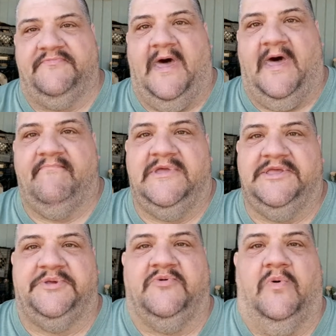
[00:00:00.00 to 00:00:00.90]
If I
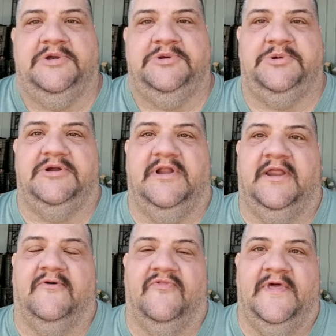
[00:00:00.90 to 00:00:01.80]
miss a question, I
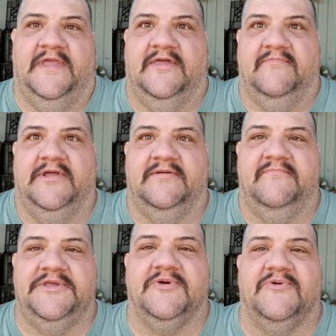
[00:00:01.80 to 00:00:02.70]
don't think I'm going to
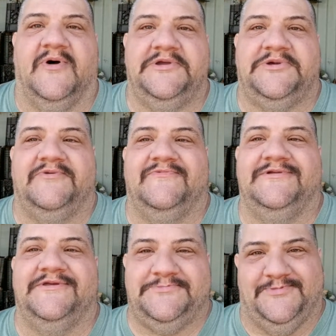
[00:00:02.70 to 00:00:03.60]
miss a question with
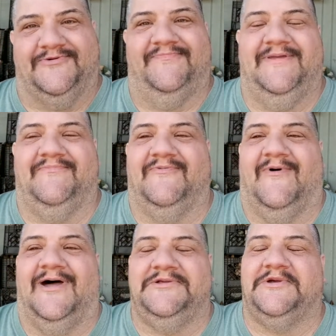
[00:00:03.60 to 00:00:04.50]
just 4 people
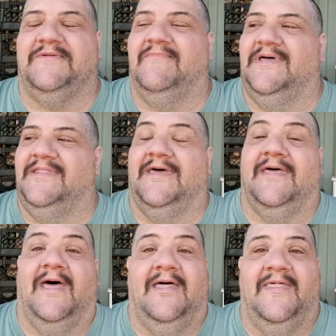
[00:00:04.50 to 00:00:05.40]
watching, but
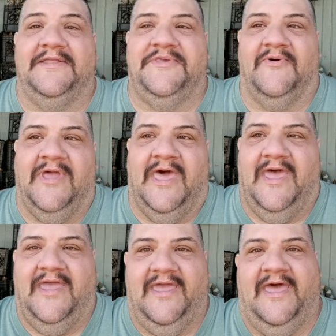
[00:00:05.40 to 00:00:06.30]
that's
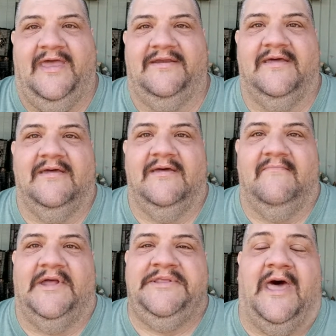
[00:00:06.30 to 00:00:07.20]
okay. And
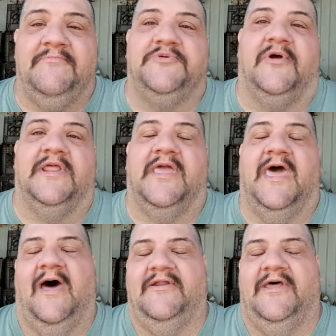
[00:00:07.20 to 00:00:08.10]
my time's running
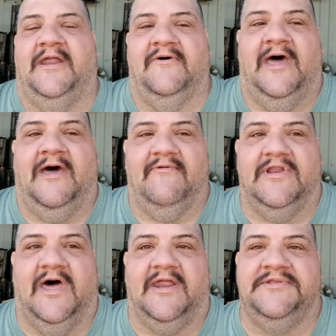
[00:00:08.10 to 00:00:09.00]
out. I don't have a
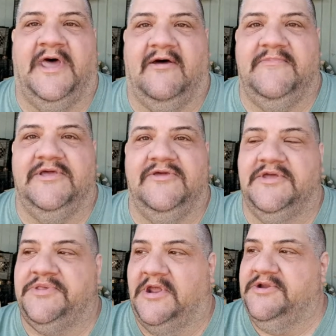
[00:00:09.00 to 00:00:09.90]
lot of time to do
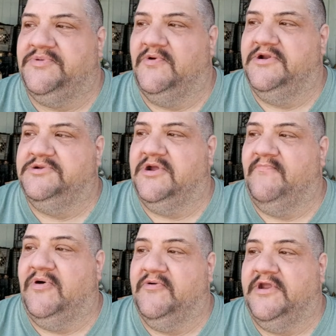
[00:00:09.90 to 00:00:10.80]
this. I just wanted to
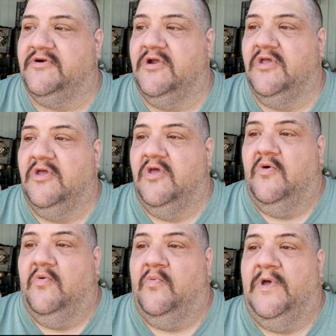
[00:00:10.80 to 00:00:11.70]
jump on here
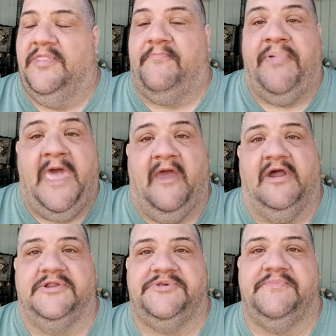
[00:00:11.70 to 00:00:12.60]
with
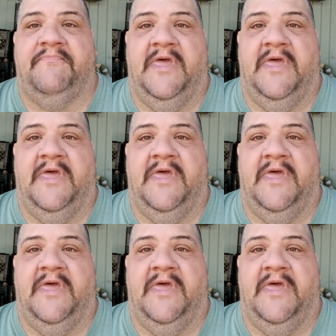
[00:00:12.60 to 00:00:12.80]
parrots.